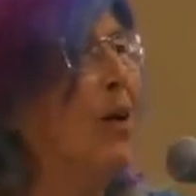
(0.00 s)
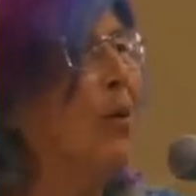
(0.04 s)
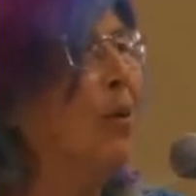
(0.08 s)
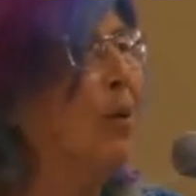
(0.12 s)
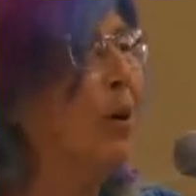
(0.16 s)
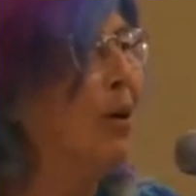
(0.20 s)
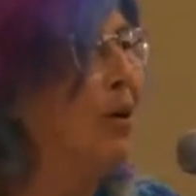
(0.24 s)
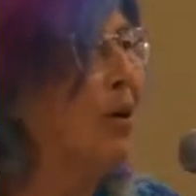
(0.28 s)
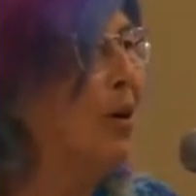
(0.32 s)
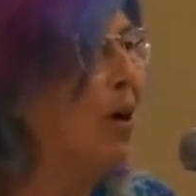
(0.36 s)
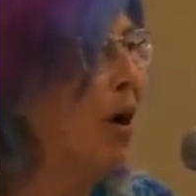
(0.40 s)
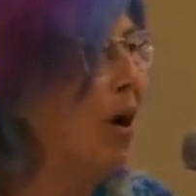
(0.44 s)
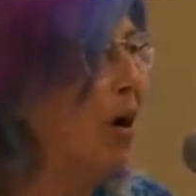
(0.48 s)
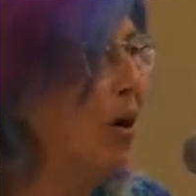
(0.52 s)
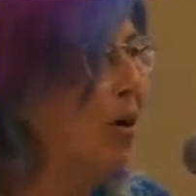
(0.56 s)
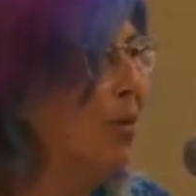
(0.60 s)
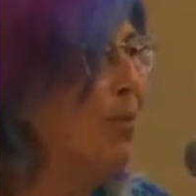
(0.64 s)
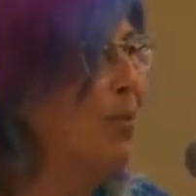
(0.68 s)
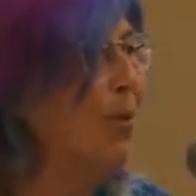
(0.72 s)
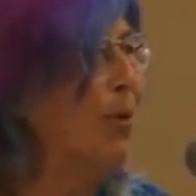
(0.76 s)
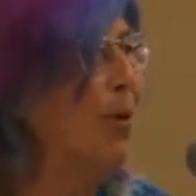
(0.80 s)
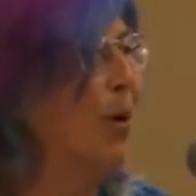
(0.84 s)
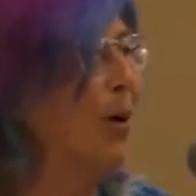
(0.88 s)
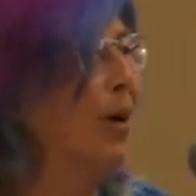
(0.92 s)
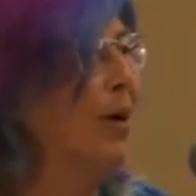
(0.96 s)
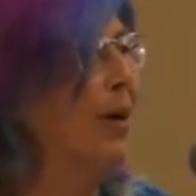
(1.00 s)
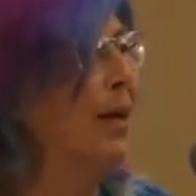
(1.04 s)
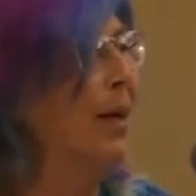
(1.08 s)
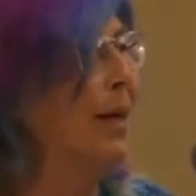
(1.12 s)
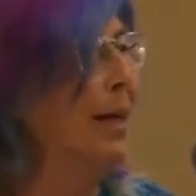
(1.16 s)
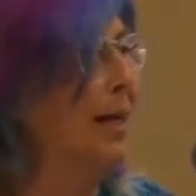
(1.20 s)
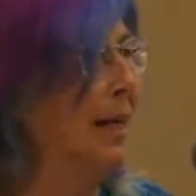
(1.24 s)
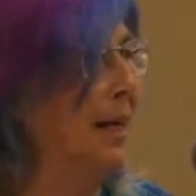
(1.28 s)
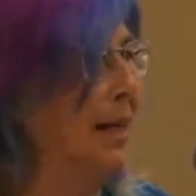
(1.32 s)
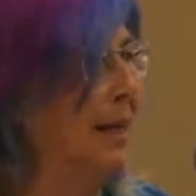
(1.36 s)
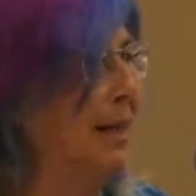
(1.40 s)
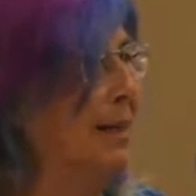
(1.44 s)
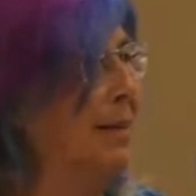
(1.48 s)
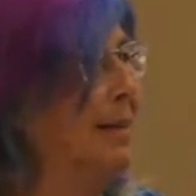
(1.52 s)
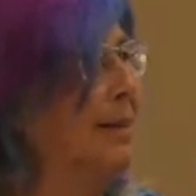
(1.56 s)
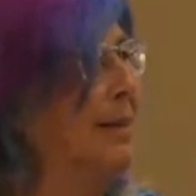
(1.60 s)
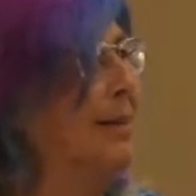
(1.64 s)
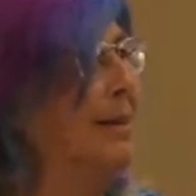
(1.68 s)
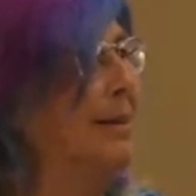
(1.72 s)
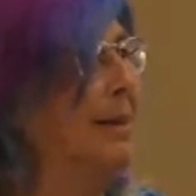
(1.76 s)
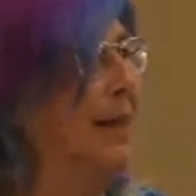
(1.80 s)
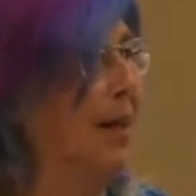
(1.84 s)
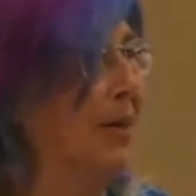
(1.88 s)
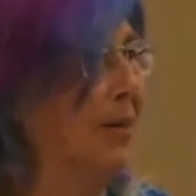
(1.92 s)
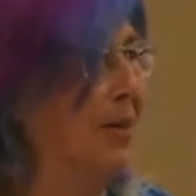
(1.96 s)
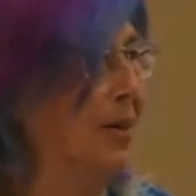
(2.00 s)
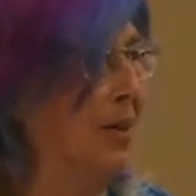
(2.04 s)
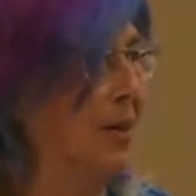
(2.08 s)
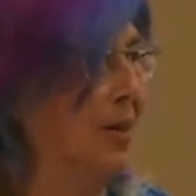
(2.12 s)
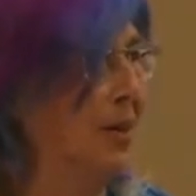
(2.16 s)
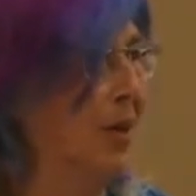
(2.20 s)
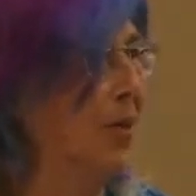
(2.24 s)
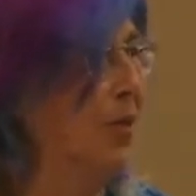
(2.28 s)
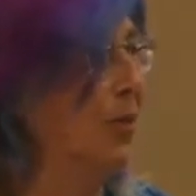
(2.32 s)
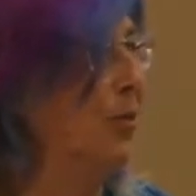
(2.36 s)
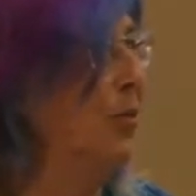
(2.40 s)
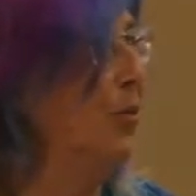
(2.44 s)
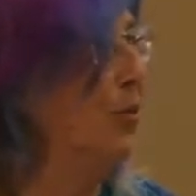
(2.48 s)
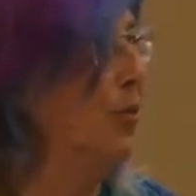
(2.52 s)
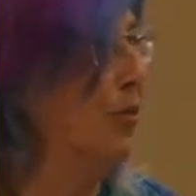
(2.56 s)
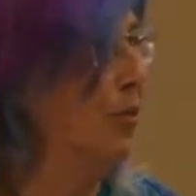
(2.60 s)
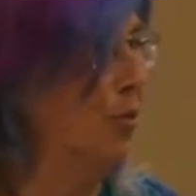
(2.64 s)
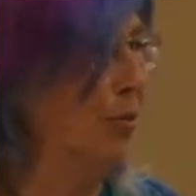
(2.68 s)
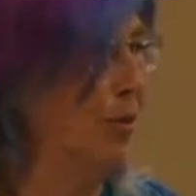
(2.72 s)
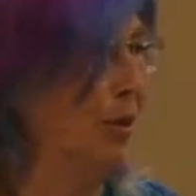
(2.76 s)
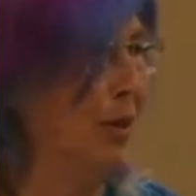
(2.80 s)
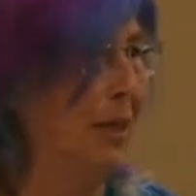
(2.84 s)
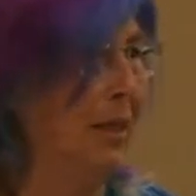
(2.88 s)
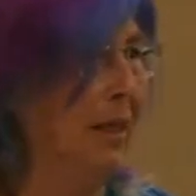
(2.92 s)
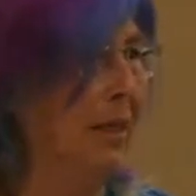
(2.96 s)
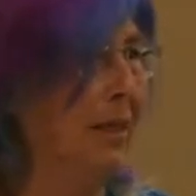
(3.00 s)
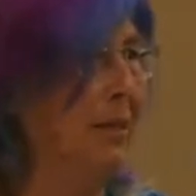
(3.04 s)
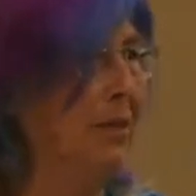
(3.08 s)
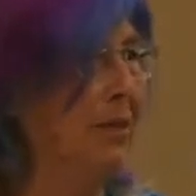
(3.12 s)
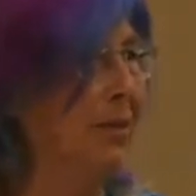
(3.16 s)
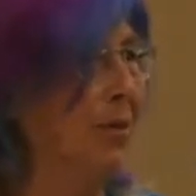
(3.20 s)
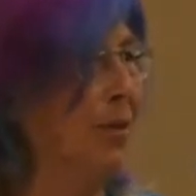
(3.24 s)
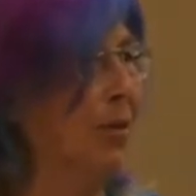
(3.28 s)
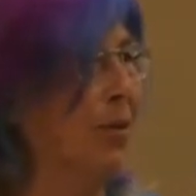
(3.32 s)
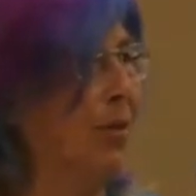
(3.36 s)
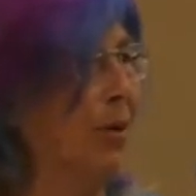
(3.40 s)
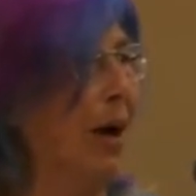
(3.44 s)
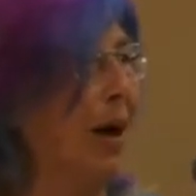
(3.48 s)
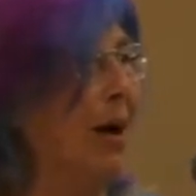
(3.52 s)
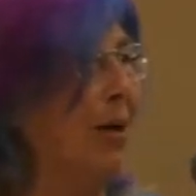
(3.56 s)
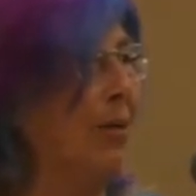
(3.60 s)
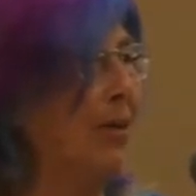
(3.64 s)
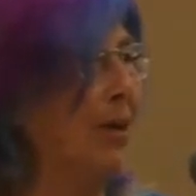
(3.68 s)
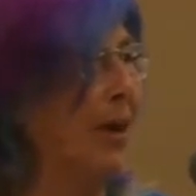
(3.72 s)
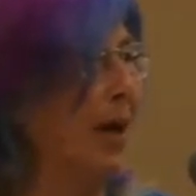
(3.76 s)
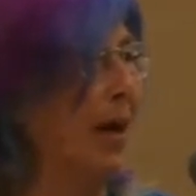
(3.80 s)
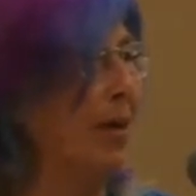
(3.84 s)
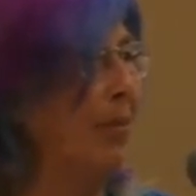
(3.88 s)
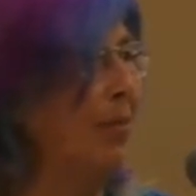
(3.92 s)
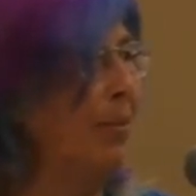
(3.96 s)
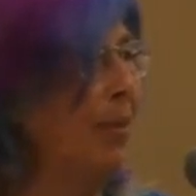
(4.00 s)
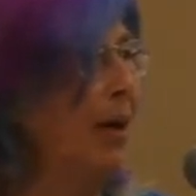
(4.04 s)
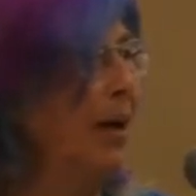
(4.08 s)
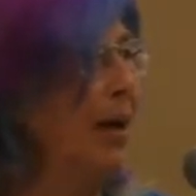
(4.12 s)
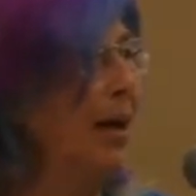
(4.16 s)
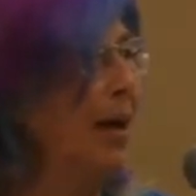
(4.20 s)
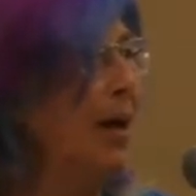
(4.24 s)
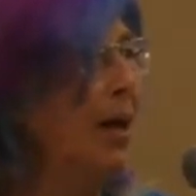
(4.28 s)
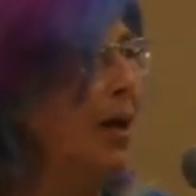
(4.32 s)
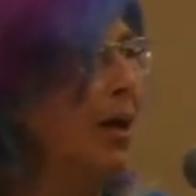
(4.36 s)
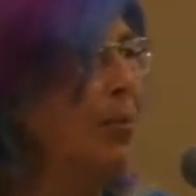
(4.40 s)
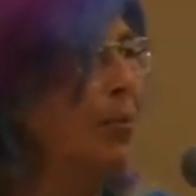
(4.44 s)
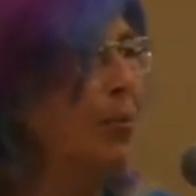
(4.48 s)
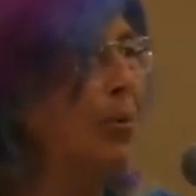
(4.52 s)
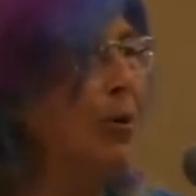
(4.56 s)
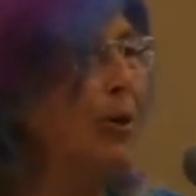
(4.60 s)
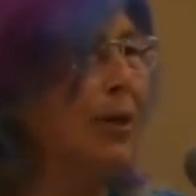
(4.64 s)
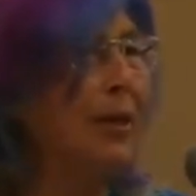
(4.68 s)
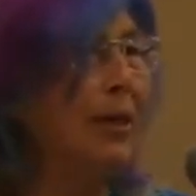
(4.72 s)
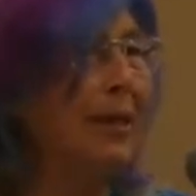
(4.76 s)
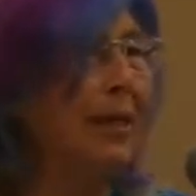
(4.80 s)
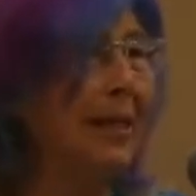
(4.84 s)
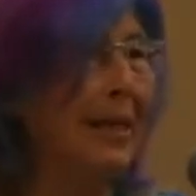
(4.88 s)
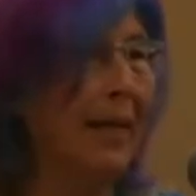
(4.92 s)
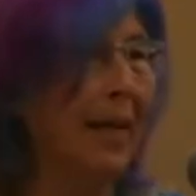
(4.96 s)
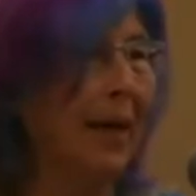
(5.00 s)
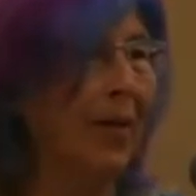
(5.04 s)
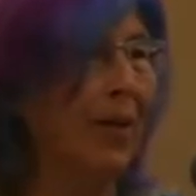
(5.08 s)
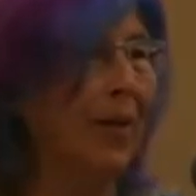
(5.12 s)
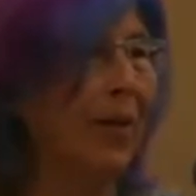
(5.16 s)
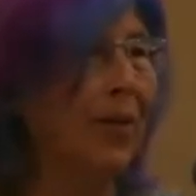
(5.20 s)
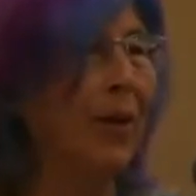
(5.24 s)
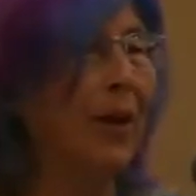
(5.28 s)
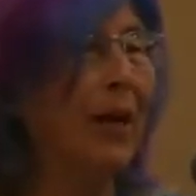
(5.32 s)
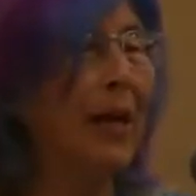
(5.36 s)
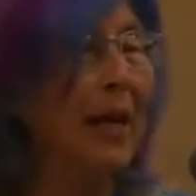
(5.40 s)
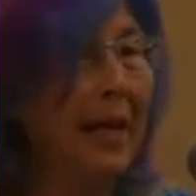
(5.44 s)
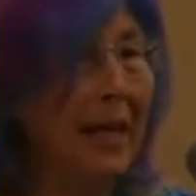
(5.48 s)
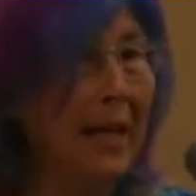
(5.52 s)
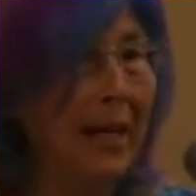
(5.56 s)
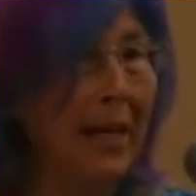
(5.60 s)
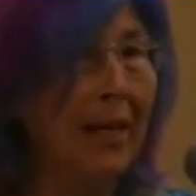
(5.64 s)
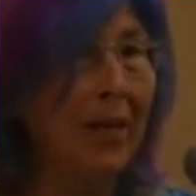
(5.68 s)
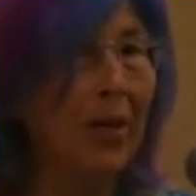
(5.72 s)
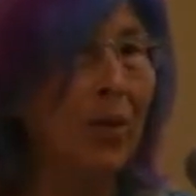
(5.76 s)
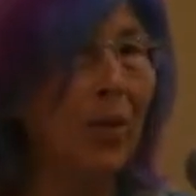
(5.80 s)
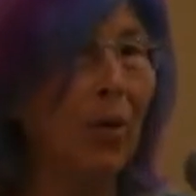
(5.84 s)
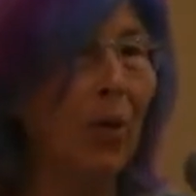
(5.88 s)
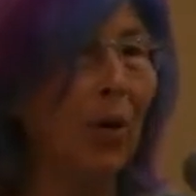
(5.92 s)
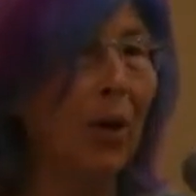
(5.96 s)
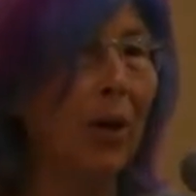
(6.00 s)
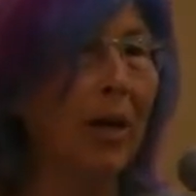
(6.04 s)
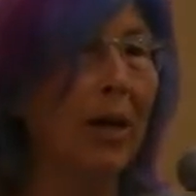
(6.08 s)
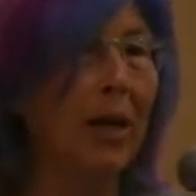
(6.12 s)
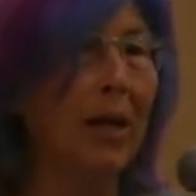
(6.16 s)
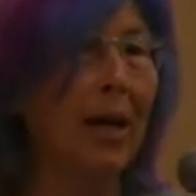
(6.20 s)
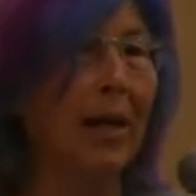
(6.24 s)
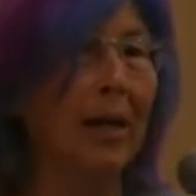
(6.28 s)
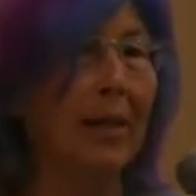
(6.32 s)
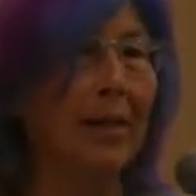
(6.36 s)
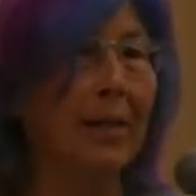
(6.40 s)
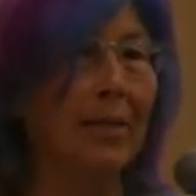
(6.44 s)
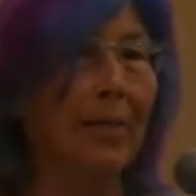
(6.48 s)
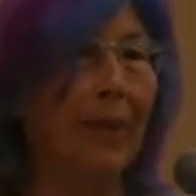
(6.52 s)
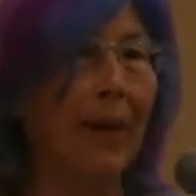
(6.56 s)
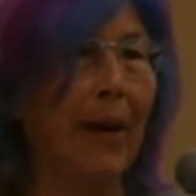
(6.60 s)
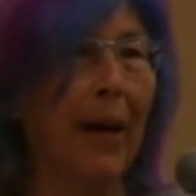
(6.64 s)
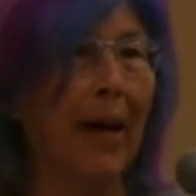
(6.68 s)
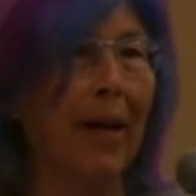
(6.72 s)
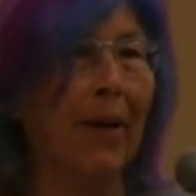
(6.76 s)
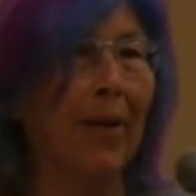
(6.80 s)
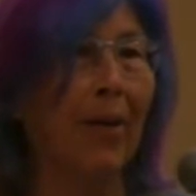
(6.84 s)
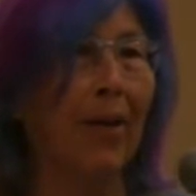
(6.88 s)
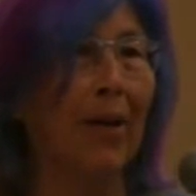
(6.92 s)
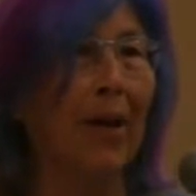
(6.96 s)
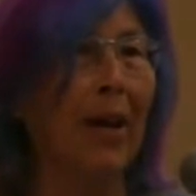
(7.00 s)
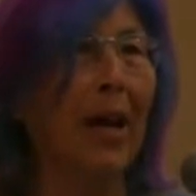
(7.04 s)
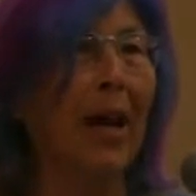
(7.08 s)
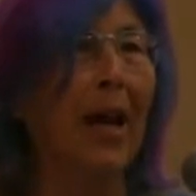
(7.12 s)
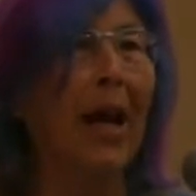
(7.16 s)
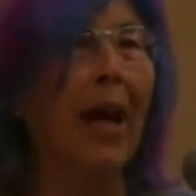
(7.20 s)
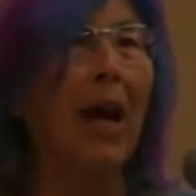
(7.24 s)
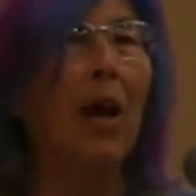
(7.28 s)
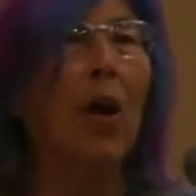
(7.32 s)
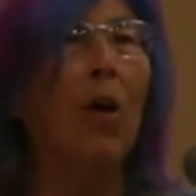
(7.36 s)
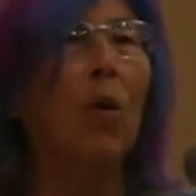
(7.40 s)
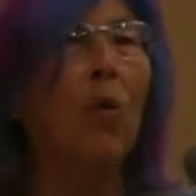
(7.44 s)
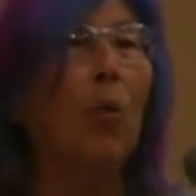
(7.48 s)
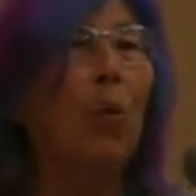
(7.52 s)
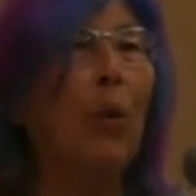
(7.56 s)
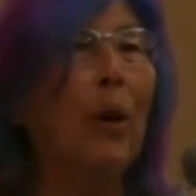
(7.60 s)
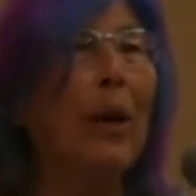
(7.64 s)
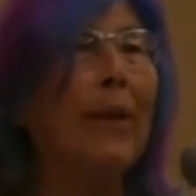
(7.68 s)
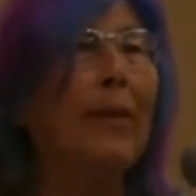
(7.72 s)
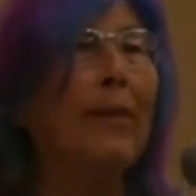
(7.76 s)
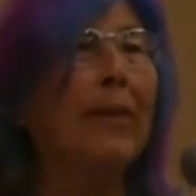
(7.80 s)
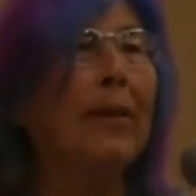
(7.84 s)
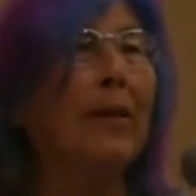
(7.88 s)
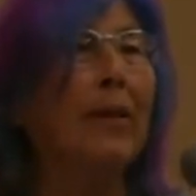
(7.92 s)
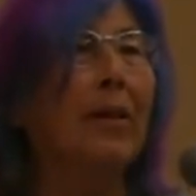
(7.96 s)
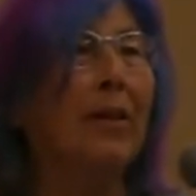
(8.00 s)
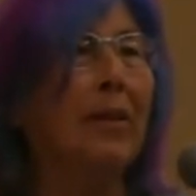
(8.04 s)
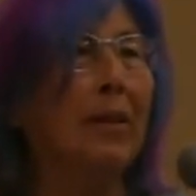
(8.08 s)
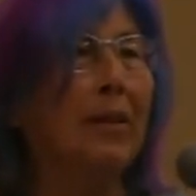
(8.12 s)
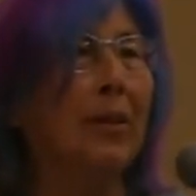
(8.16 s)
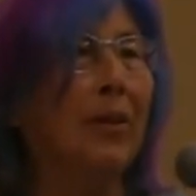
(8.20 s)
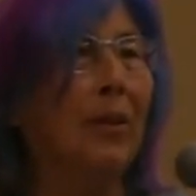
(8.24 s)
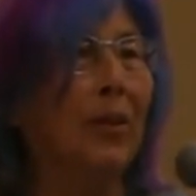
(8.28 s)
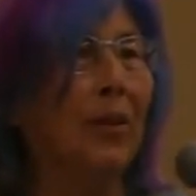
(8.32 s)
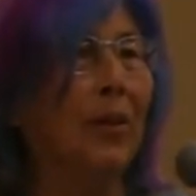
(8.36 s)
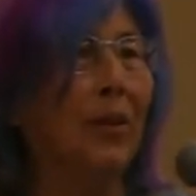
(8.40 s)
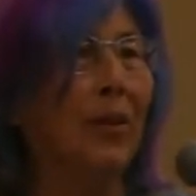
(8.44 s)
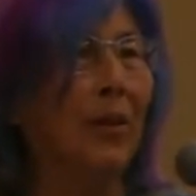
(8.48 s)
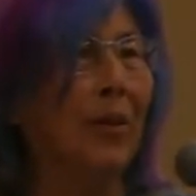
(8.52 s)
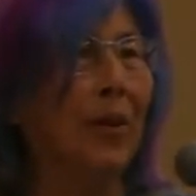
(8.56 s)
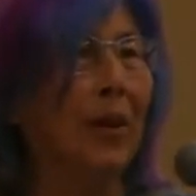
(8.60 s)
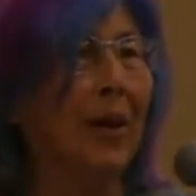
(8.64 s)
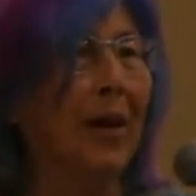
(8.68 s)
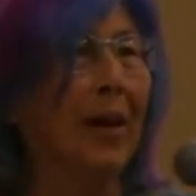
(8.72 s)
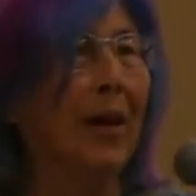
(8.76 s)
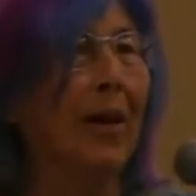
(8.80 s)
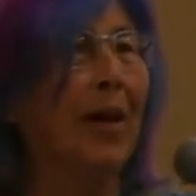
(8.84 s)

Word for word: Well, cardboard is cellulose, trees, ground up, put together in an organized pattern with glue.